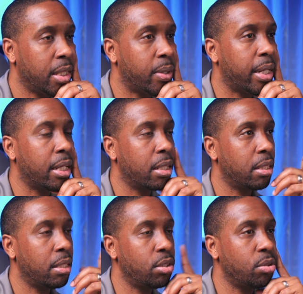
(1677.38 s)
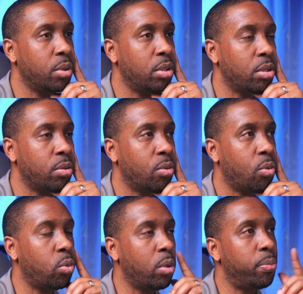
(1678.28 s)
Okay, here's what we'll do.
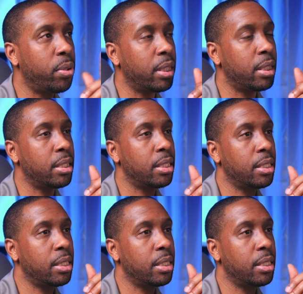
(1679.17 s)
We'll put